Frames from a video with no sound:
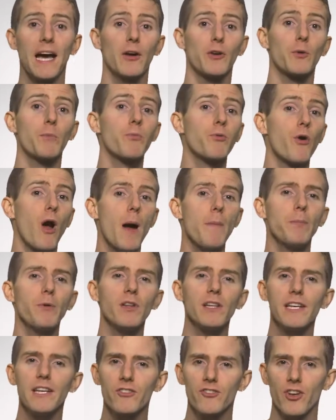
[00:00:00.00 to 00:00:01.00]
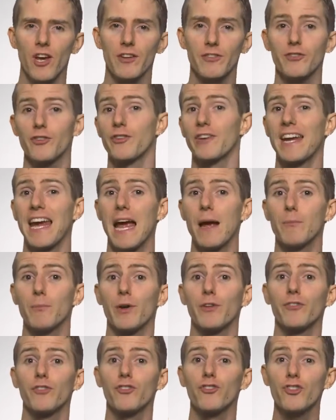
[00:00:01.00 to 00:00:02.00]
how to properly adjust your
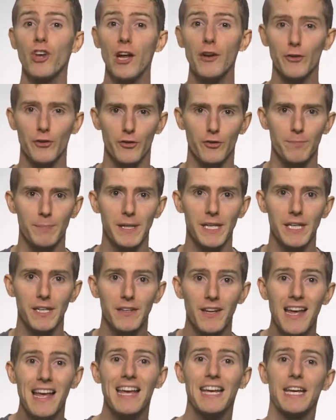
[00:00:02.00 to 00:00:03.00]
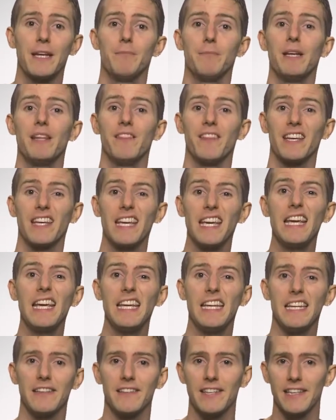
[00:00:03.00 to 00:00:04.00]
camera's shutter speed can be the
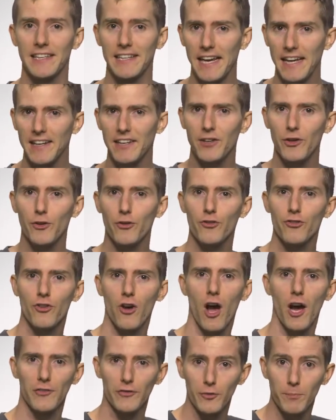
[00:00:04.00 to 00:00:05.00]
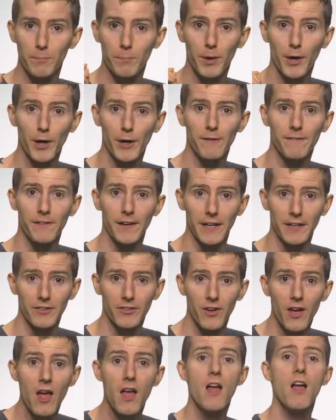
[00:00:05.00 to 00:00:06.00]
key to getting your shots
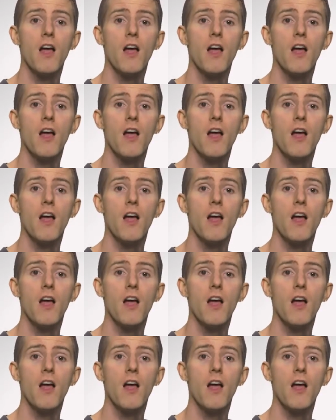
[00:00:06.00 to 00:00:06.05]
perfect.